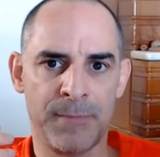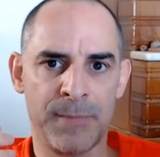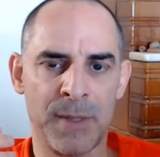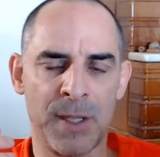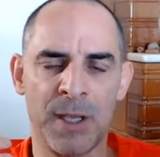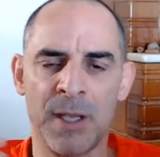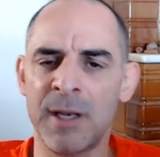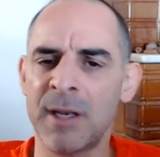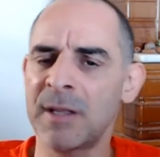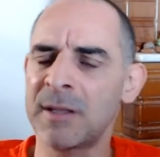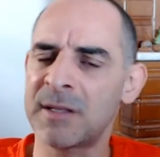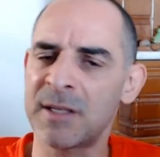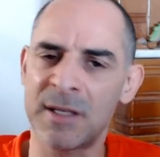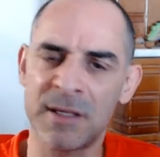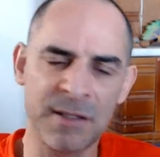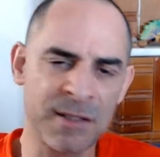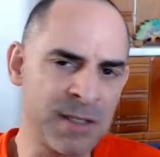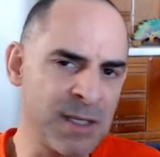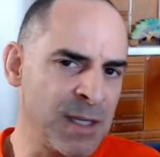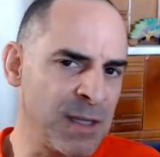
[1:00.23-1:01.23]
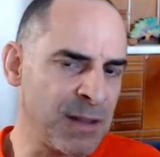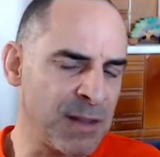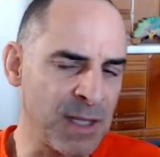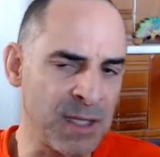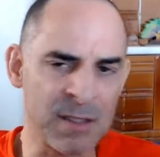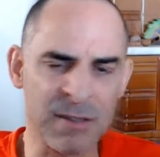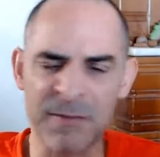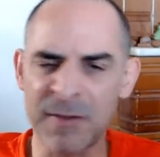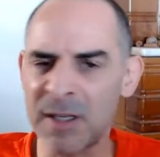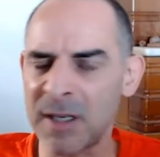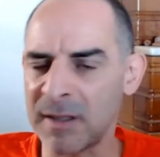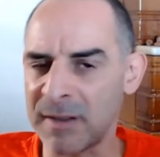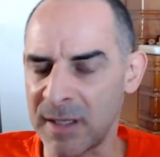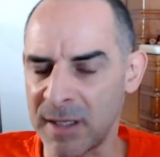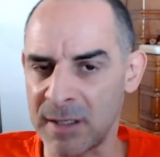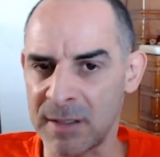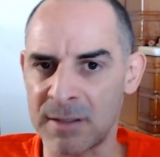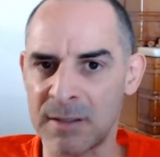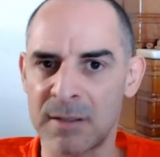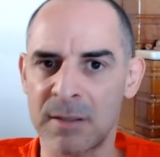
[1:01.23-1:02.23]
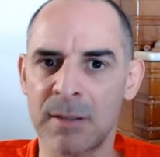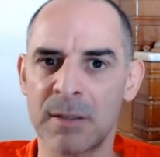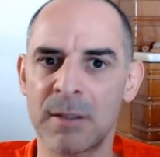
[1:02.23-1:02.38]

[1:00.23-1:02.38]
hearing things, seeing things, feeling things,